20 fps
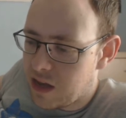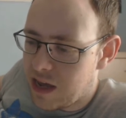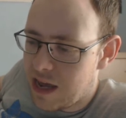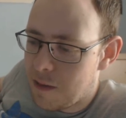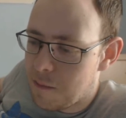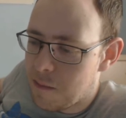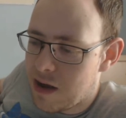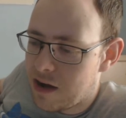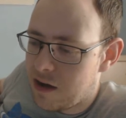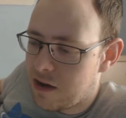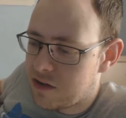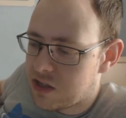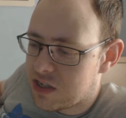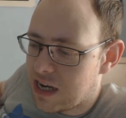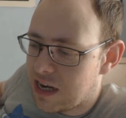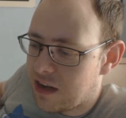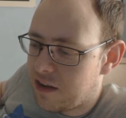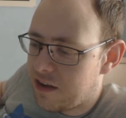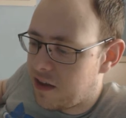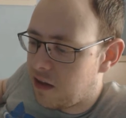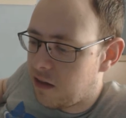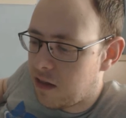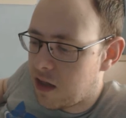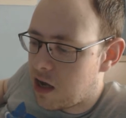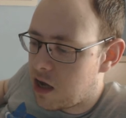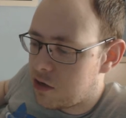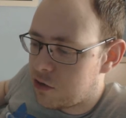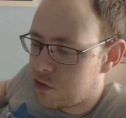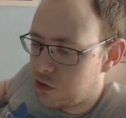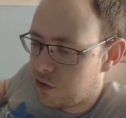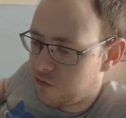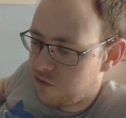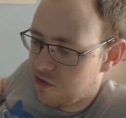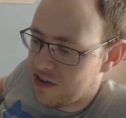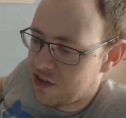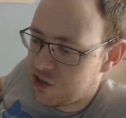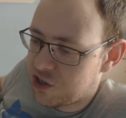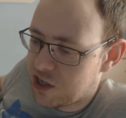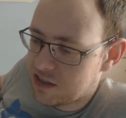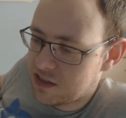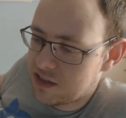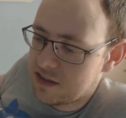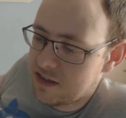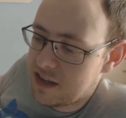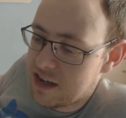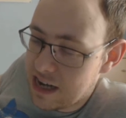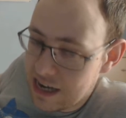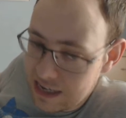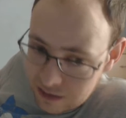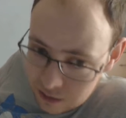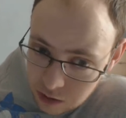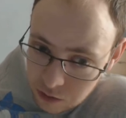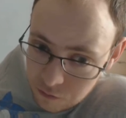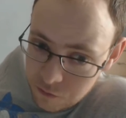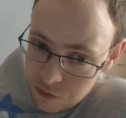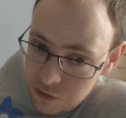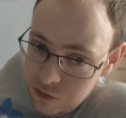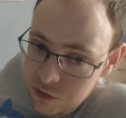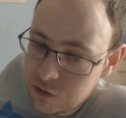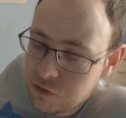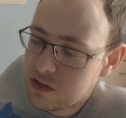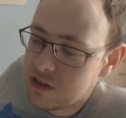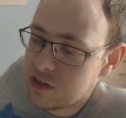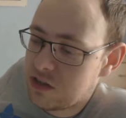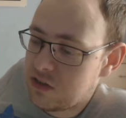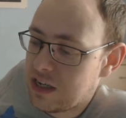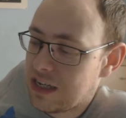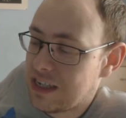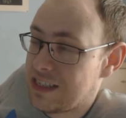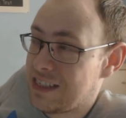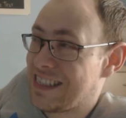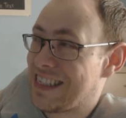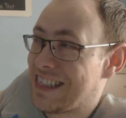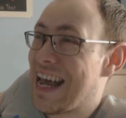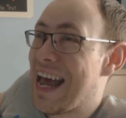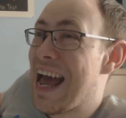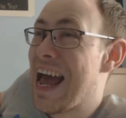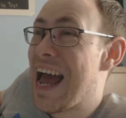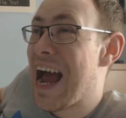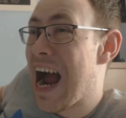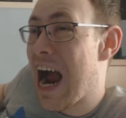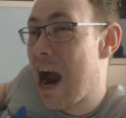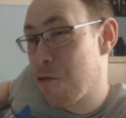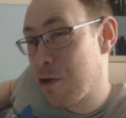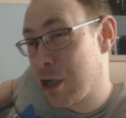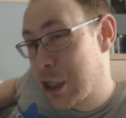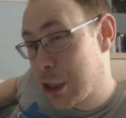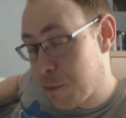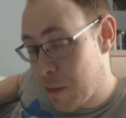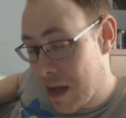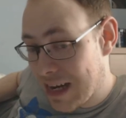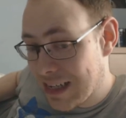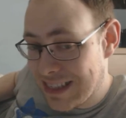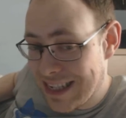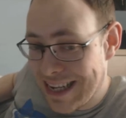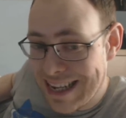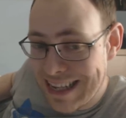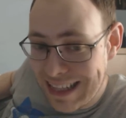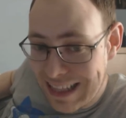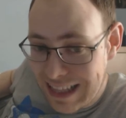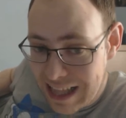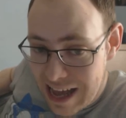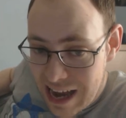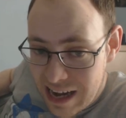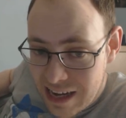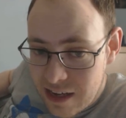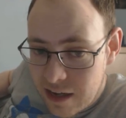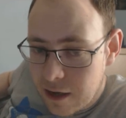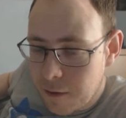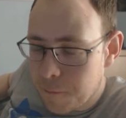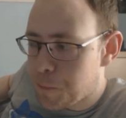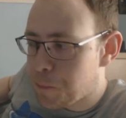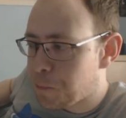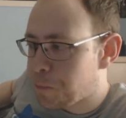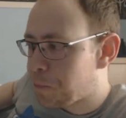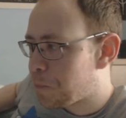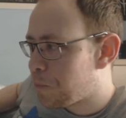Hitman and Silent Hill aren't two franchises that I love. The two franchises I respect and like,